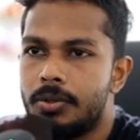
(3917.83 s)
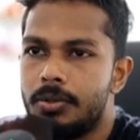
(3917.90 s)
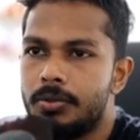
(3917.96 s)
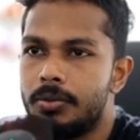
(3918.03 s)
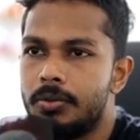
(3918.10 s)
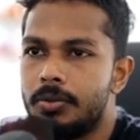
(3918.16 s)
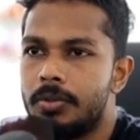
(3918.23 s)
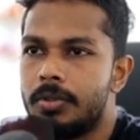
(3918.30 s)

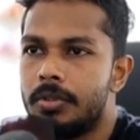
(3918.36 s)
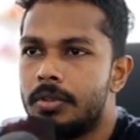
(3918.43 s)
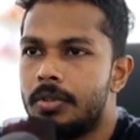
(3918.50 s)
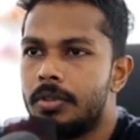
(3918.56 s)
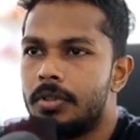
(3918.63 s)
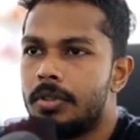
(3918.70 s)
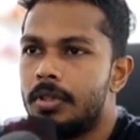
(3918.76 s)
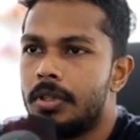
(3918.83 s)
to
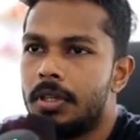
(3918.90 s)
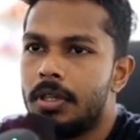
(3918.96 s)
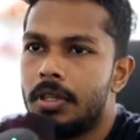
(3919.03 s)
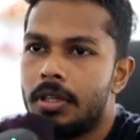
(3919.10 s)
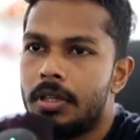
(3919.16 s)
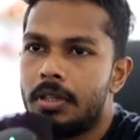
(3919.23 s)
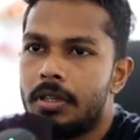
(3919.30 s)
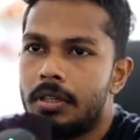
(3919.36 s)

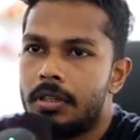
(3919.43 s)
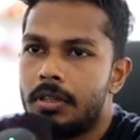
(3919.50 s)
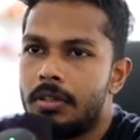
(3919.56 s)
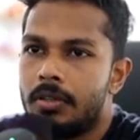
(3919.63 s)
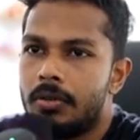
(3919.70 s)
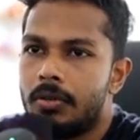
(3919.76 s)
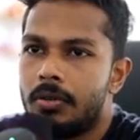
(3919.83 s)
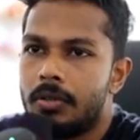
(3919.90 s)

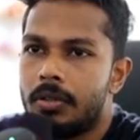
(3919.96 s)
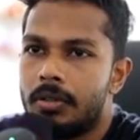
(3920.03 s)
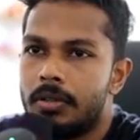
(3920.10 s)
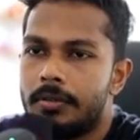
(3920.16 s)
core.